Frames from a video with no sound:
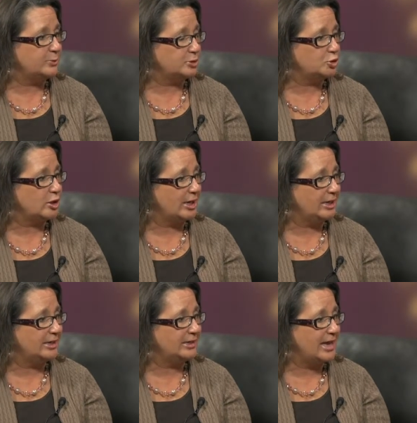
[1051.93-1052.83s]
We're
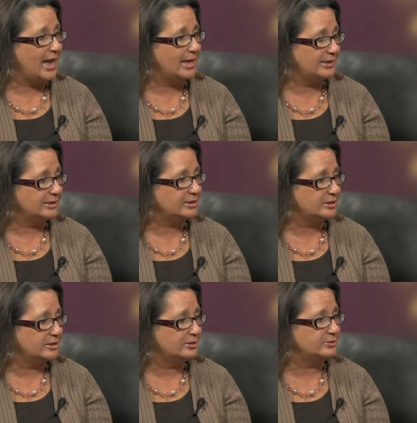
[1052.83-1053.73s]
training and adding to
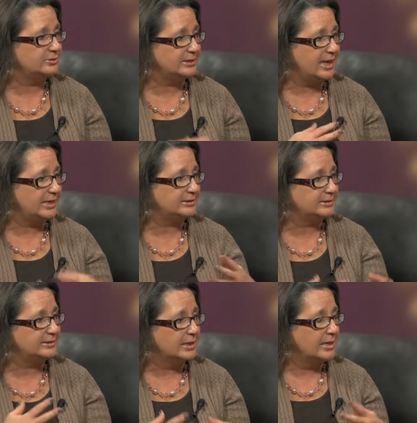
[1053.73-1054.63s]
those
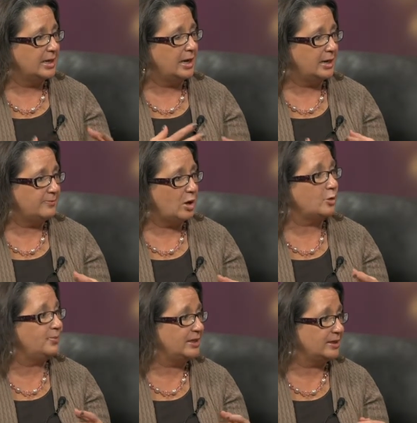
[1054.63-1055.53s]
as um, our
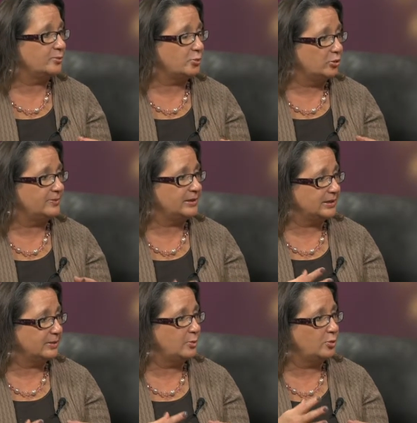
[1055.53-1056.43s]
peak enrollment
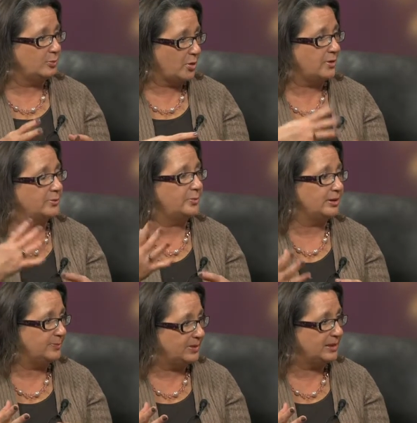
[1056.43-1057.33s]
will
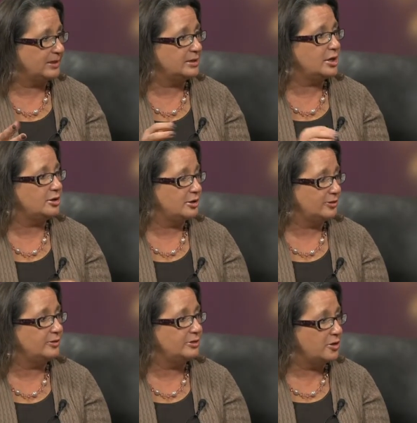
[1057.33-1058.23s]
probably be in
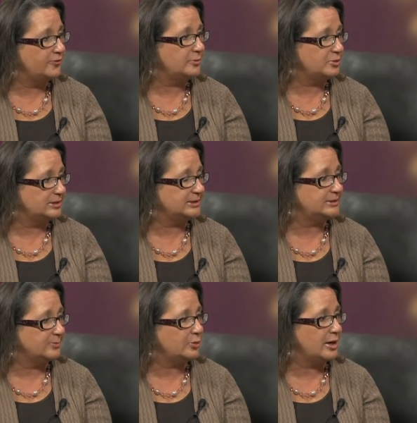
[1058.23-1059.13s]
November,
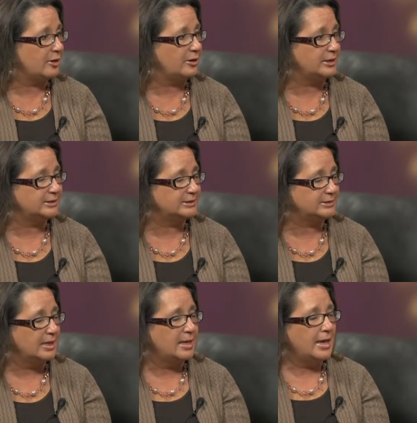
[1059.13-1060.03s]
December areas.
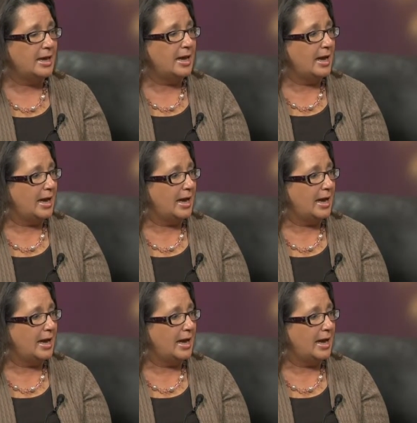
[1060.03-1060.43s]
Yes.